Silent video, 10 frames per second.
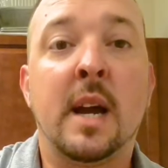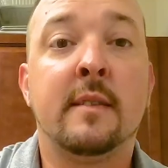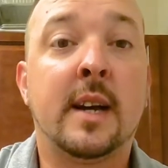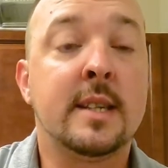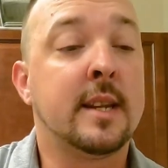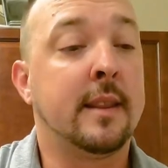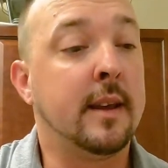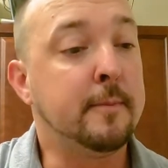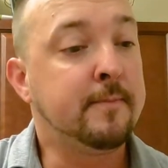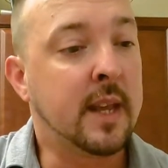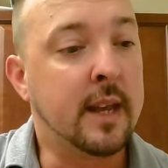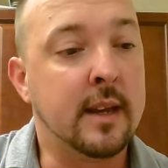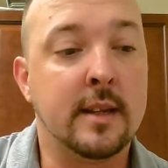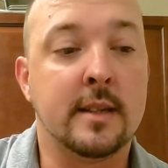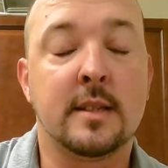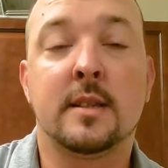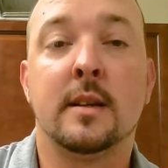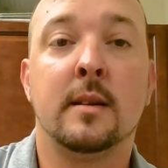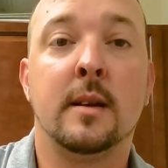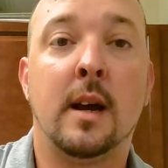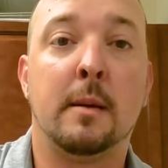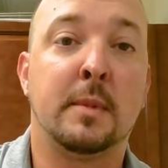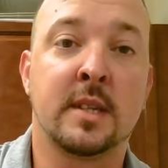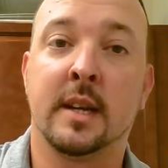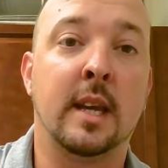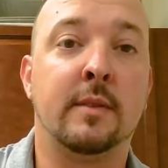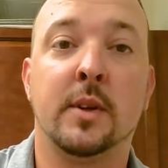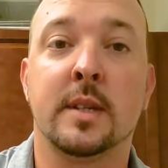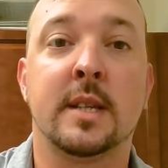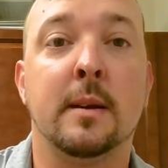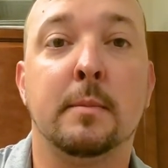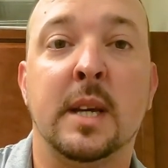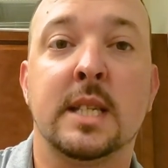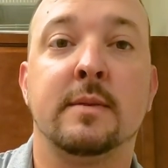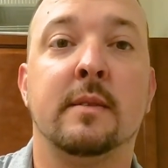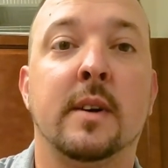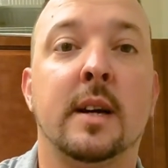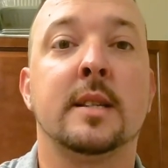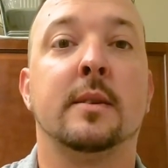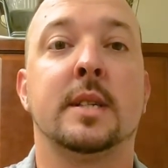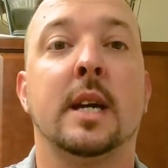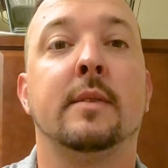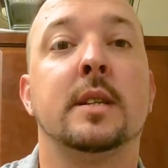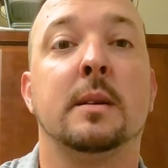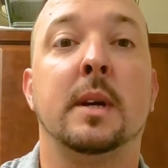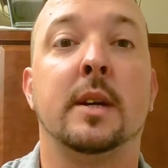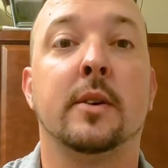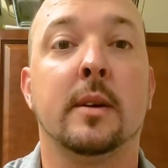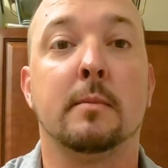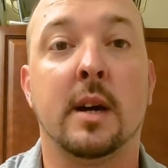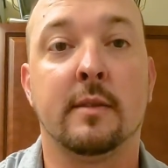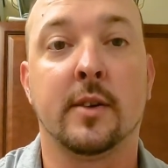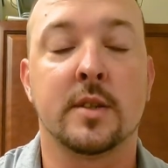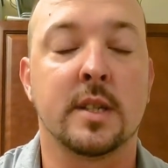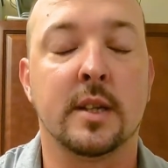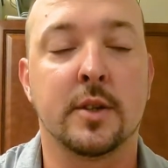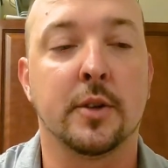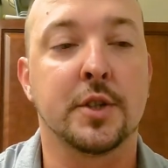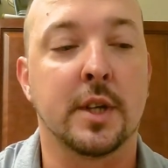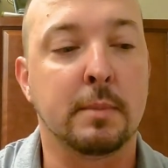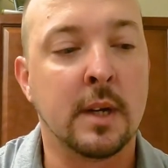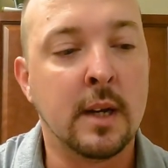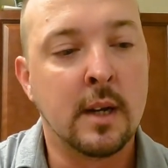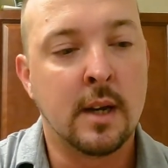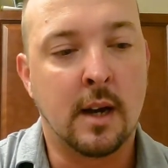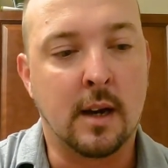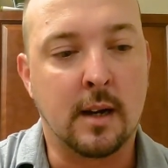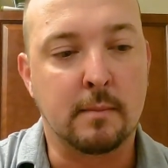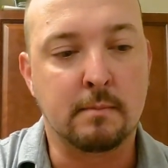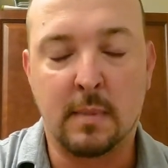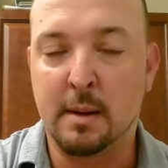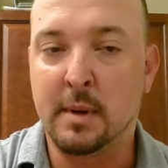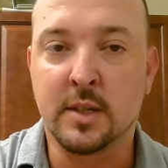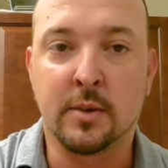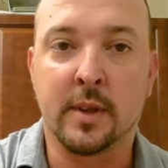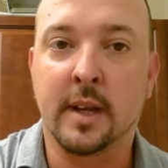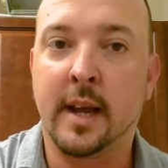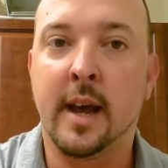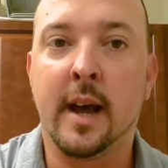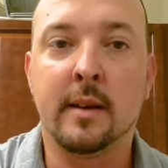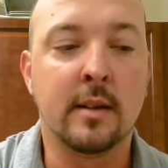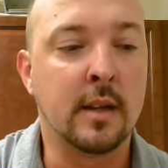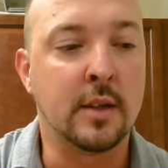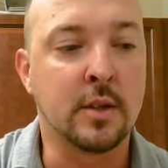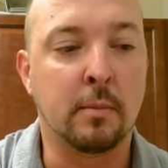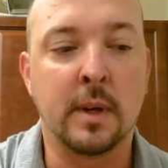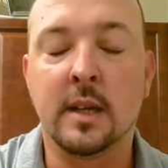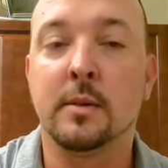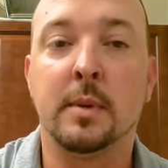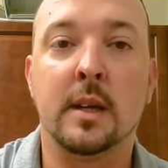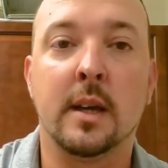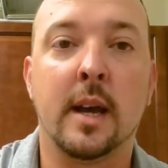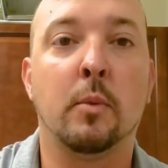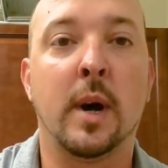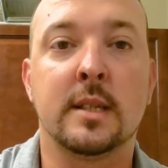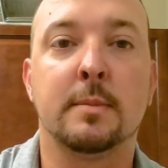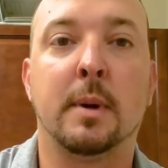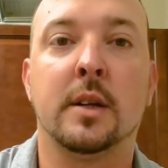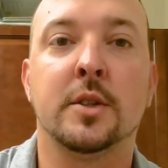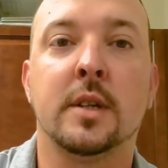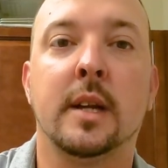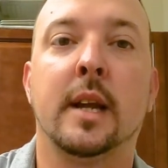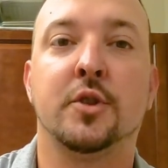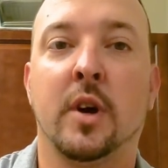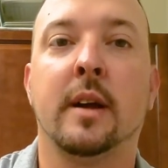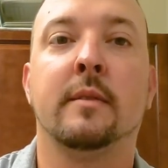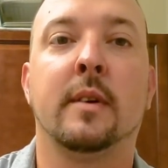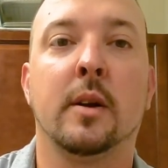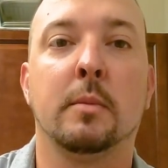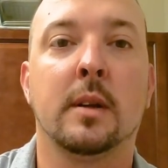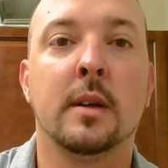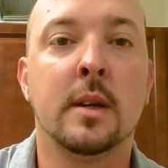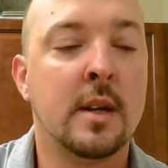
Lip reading: My advice to them is, I'm just going to give you the same piece of advice that was given to me during my first internship. My mentor that I had, he told me to be a wet sponge in a dry environment.